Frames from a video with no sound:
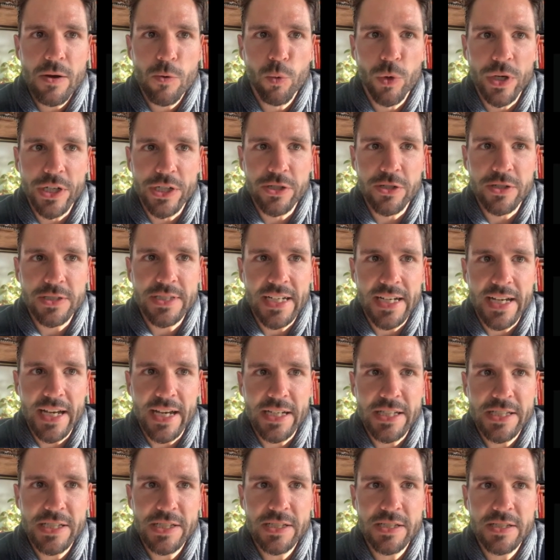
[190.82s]

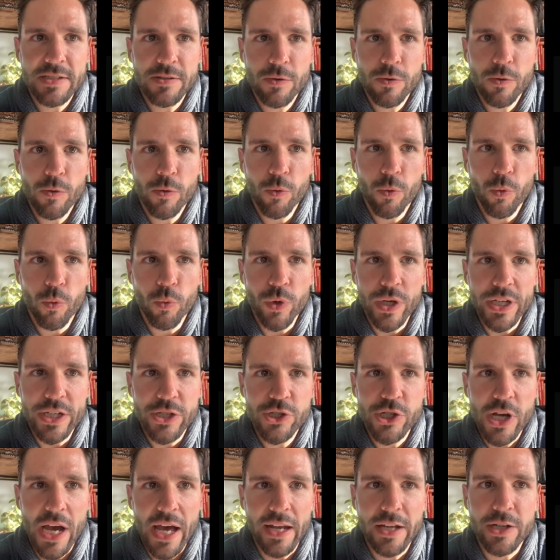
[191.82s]
NeuroTechX, we
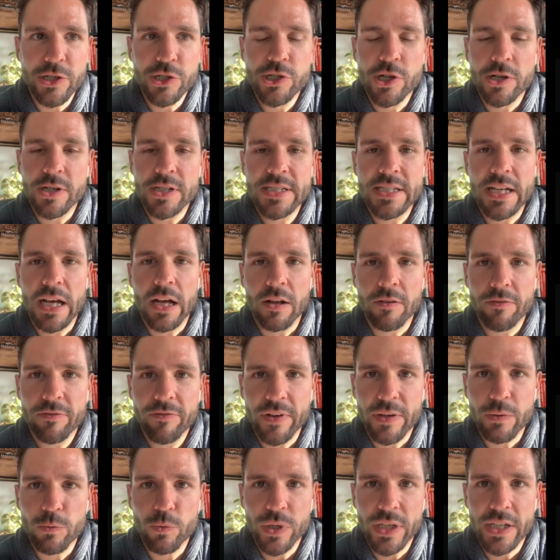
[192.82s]
challenged ourselves,
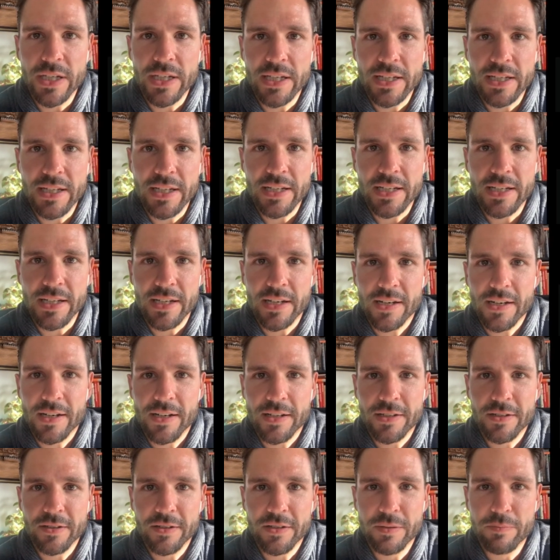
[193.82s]
and
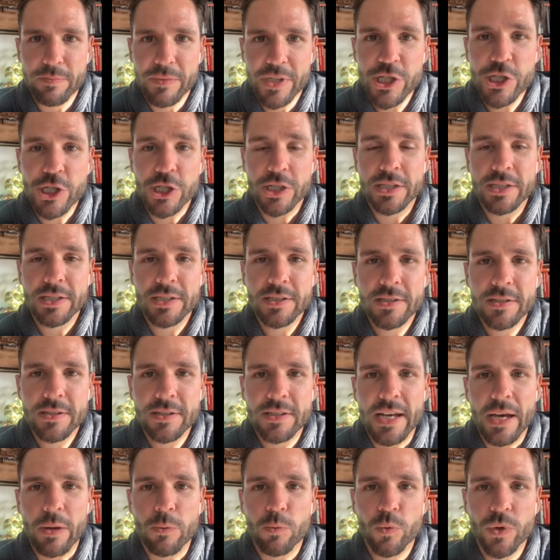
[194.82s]
the mission
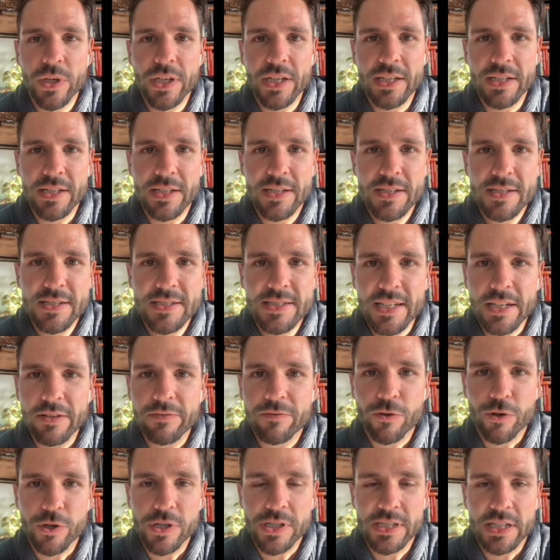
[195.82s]
that we set
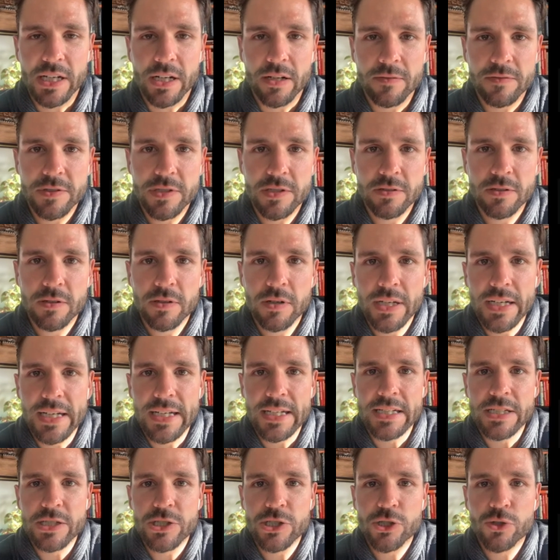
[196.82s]
for ourselves
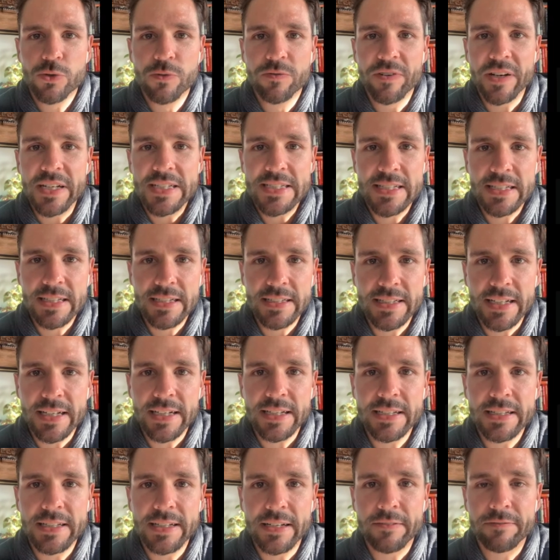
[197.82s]
is to
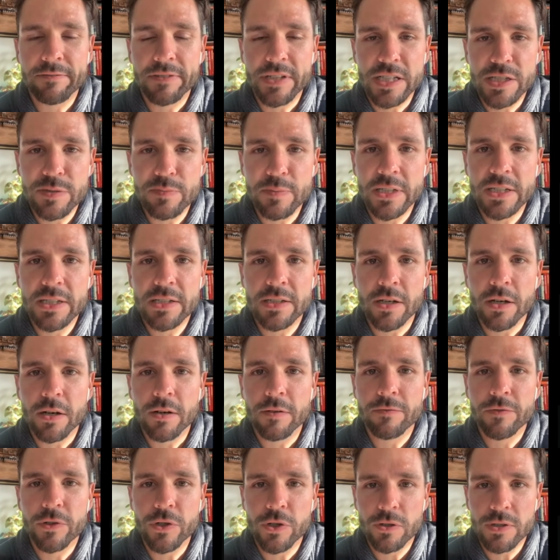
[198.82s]
facilitate the advancement
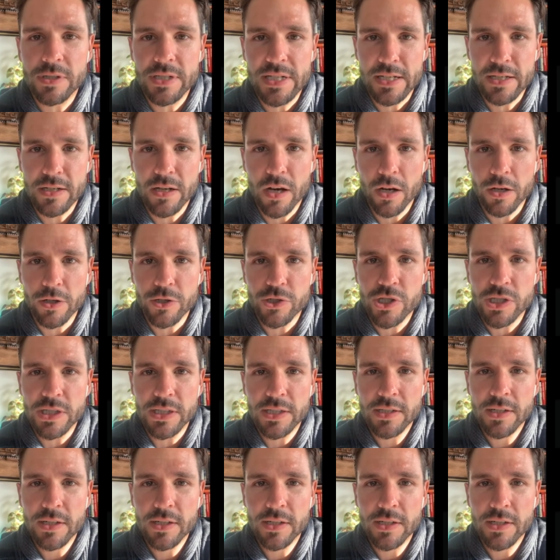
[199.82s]
of neurotechnology.